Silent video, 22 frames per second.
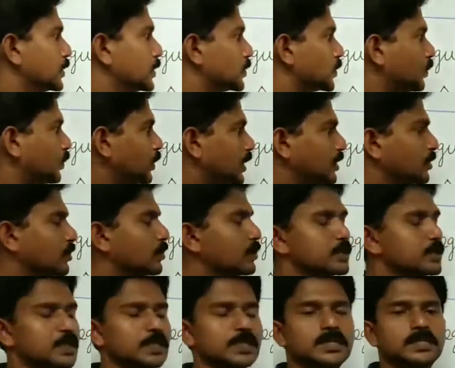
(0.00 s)
so we
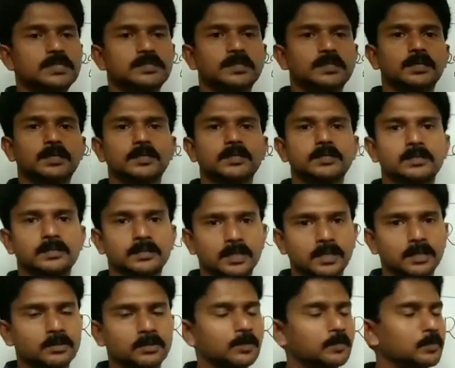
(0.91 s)
cannot say it is a
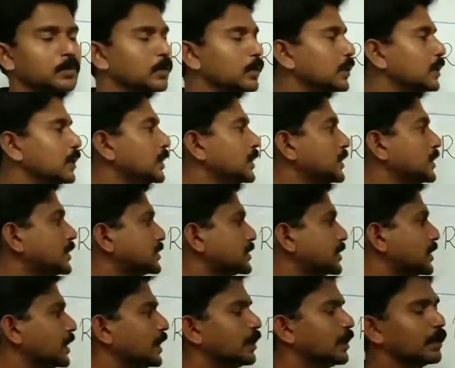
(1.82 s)
regular polygon, it
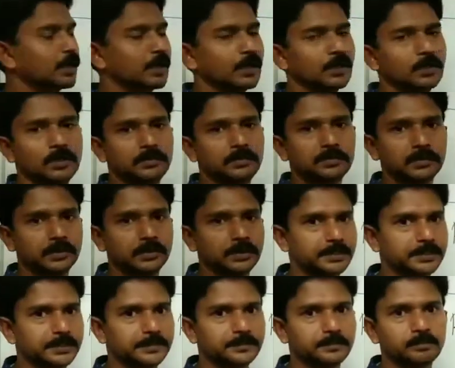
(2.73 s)
is an irregular
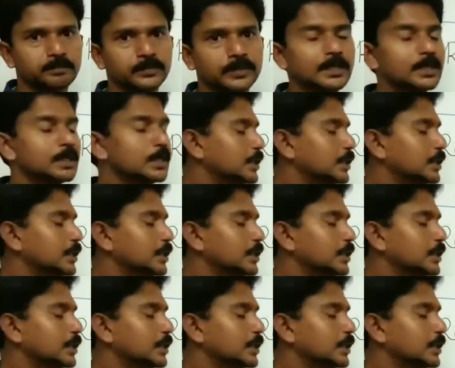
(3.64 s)
polygon.